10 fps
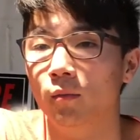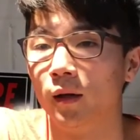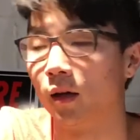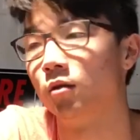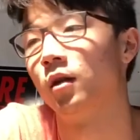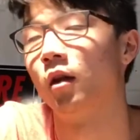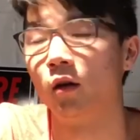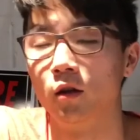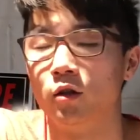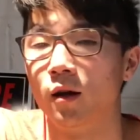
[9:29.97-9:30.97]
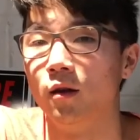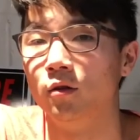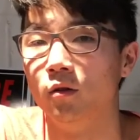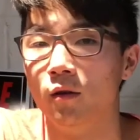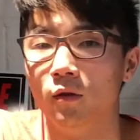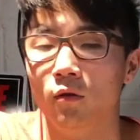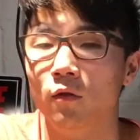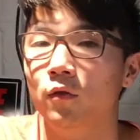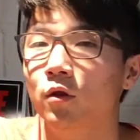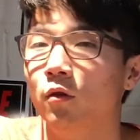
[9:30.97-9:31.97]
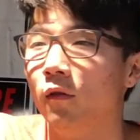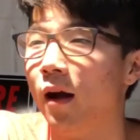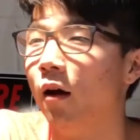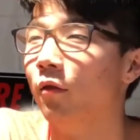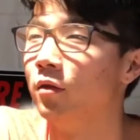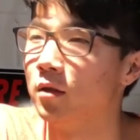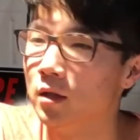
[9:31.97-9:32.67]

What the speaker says: Like I said, I'm going to try to do every review around